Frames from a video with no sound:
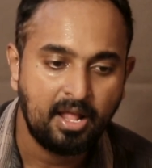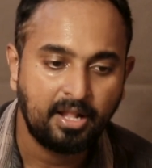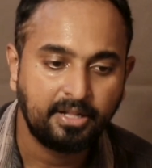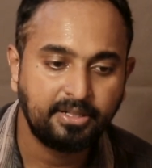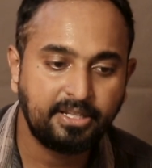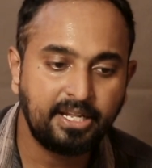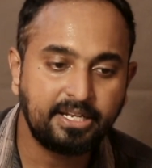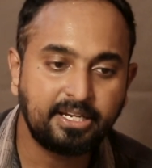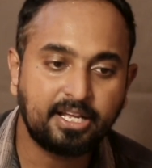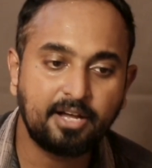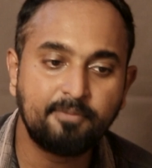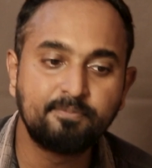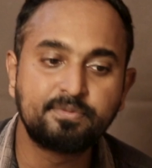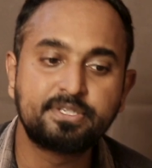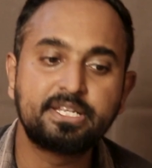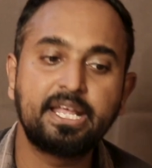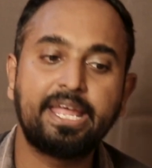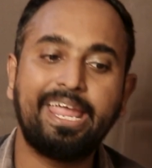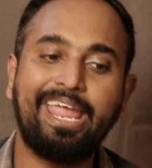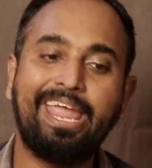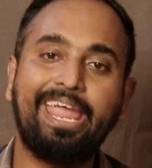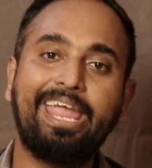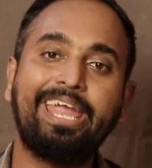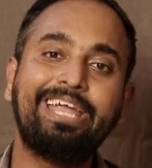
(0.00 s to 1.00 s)
Then comes
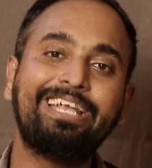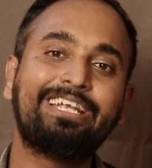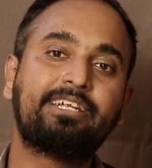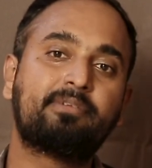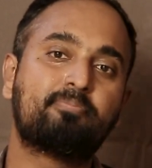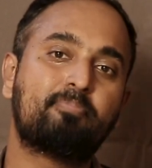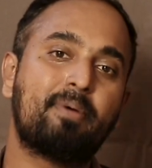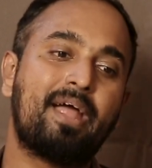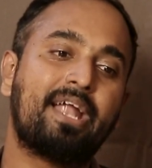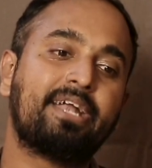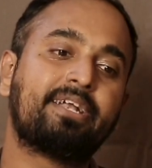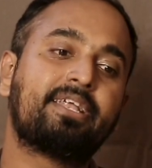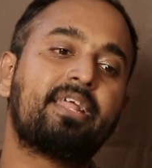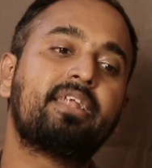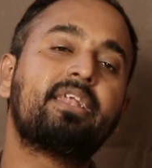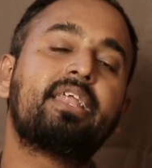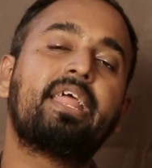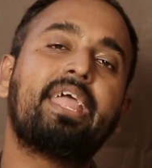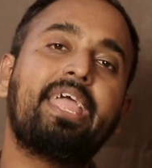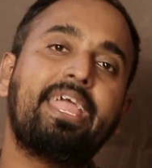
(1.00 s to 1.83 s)
the eighth pattern.